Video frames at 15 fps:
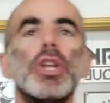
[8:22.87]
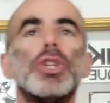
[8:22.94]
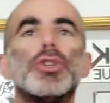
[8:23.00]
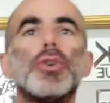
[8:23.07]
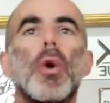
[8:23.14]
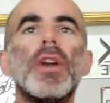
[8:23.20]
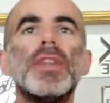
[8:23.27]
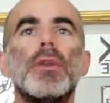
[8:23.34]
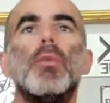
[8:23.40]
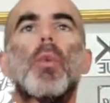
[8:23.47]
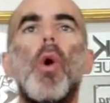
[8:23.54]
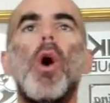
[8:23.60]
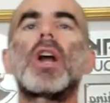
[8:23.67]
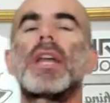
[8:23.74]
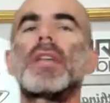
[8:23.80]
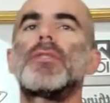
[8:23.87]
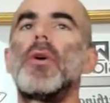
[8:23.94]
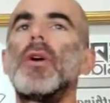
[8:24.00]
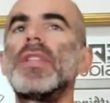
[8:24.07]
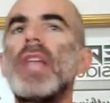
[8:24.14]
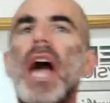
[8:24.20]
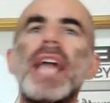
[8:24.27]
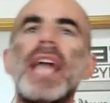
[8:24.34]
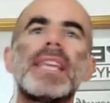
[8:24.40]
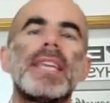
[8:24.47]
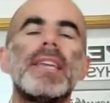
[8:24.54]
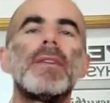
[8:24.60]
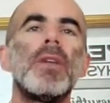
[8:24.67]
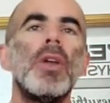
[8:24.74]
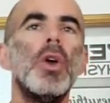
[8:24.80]
During the walk, during the
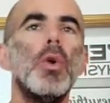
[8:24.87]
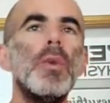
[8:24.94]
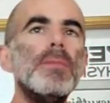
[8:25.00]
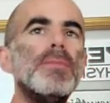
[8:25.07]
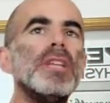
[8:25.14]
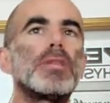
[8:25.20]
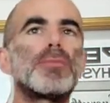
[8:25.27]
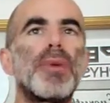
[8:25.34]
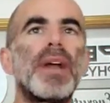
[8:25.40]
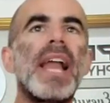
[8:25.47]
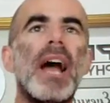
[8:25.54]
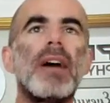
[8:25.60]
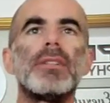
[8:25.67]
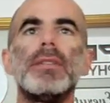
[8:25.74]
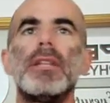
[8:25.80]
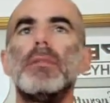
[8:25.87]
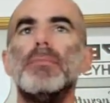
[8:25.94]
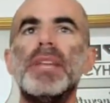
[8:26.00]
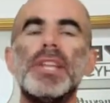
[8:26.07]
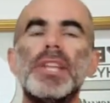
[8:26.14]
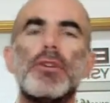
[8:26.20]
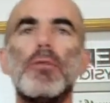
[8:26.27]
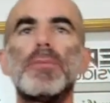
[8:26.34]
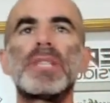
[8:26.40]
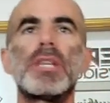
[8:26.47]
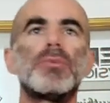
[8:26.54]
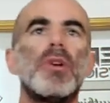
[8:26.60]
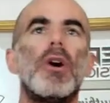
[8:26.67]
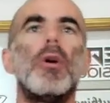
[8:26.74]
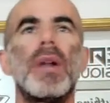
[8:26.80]
hiking, we'd be spread out in little mini groups because
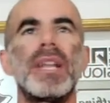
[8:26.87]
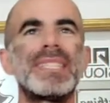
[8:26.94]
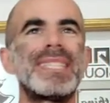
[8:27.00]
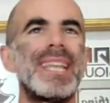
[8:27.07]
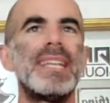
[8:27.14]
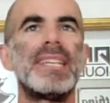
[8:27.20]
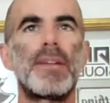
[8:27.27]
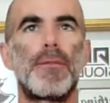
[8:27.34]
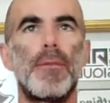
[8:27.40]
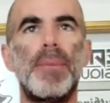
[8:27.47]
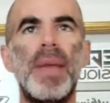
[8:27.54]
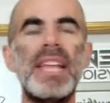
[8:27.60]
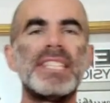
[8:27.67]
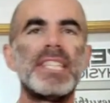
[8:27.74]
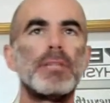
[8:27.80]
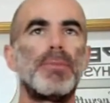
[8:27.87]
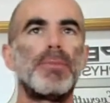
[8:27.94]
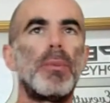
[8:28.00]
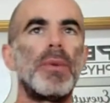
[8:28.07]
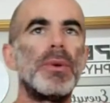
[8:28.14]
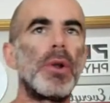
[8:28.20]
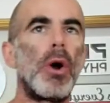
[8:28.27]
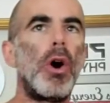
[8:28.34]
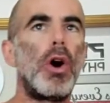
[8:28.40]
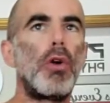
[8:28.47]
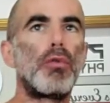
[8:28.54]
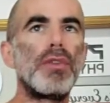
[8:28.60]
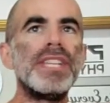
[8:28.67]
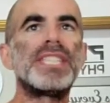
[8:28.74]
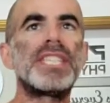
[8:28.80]
we all want to set at different paces, but we would all
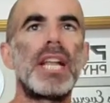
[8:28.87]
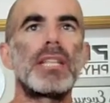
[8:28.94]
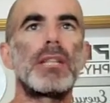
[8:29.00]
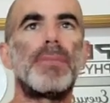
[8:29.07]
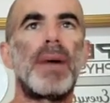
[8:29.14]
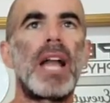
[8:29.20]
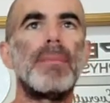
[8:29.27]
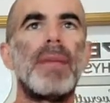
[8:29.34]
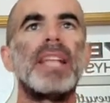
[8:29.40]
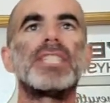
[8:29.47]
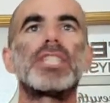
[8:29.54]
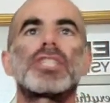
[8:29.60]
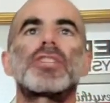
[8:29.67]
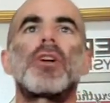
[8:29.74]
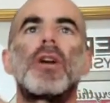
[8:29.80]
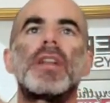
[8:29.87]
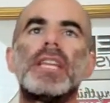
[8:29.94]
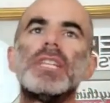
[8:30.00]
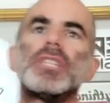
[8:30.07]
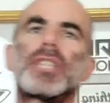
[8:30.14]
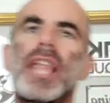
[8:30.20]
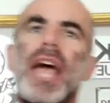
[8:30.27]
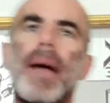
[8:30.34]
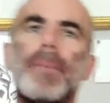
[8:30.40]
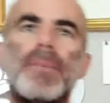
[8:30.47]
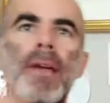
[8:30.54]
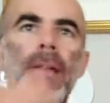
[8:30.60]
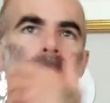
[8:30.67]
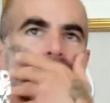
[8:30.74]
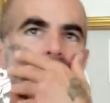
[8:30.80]
reset at the bottom and start each lap
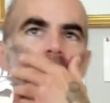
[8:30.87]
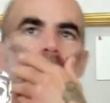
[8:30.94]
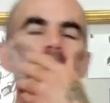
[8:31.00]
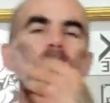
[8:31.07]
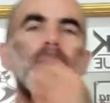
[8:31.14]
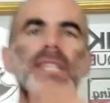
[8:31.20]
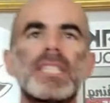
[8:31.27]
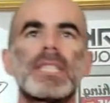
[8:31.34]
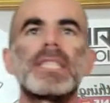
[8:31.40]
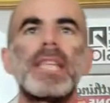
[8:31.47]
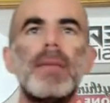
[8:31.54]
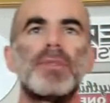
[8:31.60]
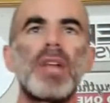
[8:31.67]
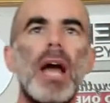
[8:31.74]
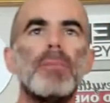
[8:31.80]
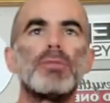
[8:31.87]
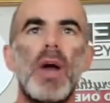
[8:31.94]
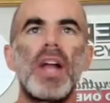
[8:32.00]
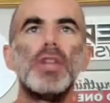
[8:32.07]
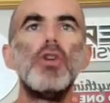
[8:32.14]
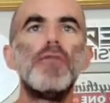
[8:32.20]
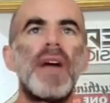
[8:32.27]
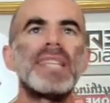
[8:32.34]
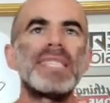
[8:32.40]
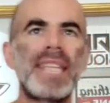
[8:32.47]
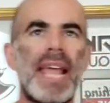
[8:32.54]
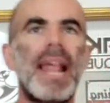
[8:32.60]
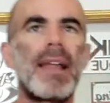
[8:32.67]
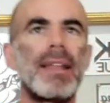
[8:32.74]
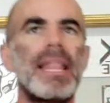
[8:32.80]
pretty much at the same time. So I knew if I
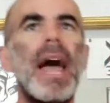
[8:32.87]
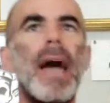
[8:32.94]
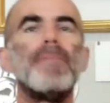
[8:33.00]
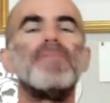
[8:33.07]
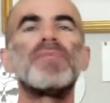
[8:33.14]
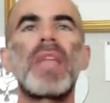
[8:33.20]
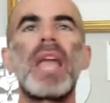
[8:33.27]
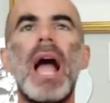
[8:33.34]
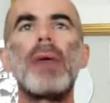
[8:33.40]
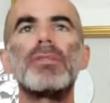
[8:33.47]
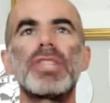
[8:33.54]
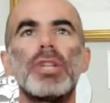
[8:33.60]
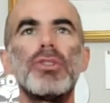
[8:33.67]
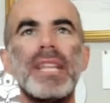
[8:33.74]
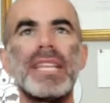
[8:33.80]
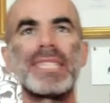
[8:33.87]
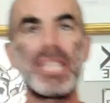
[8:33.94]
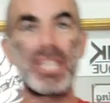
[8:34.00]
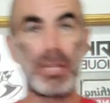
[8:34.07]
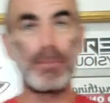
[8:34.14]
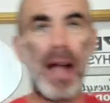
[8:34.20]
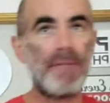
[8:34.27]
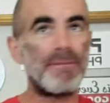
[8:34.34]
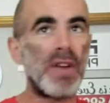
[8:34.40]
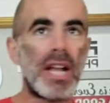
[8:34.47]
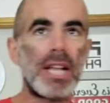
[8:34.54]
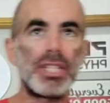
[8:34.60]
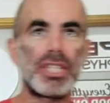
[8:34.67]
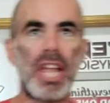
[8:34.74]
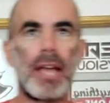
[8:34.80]
sat out a lap, I was going to do less. This is my
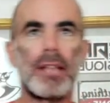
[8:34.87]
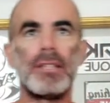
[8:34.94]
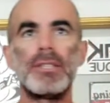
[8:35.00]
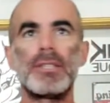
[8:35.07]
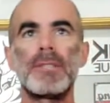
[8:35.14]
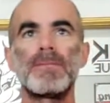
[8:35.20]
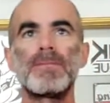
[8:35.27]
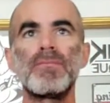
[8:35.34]
fucking challenge.